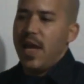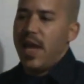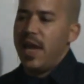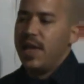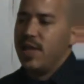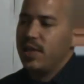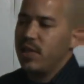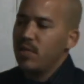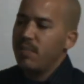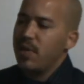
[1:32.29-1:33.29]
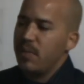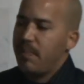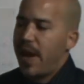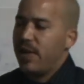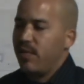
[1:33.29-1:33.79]
And a little bit of
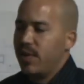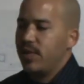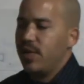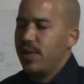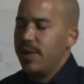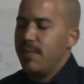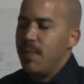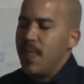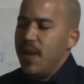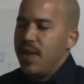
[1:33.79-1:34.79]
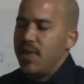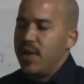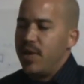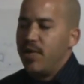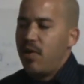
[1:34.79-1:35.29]
background on it:
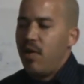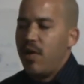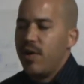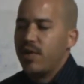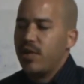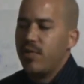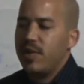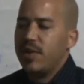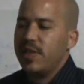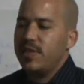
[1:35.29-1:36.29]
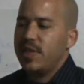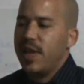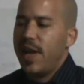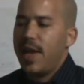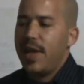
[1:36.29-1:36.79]
there are currently
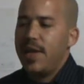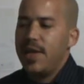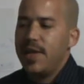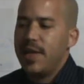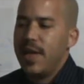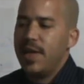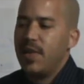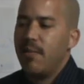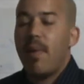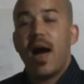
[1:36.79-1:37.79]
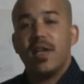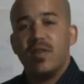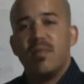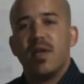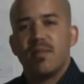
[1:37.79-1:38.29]
today in the
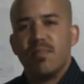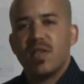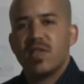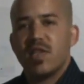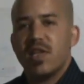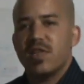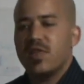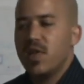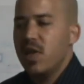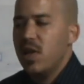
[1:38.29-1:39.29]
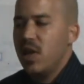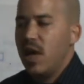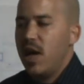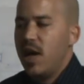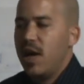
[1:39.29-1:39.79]
monument business
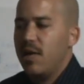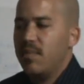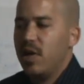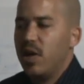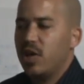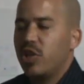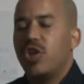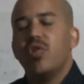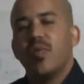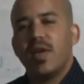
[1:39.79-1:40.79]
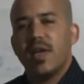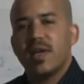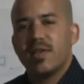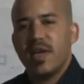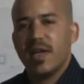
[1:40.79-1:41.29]
a
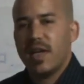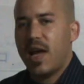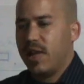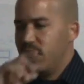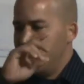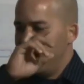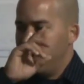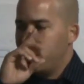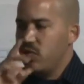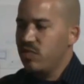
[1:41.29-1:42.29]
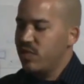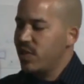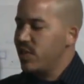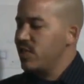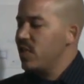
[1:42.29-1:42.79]
queuing technology which
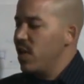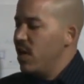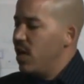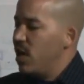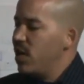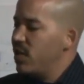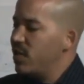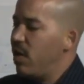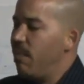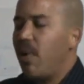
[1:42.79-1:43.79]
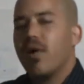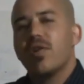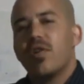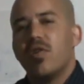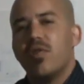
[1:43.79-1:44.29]
uses a
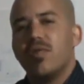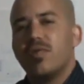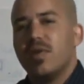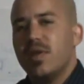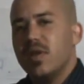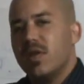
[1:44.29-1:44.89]
barcode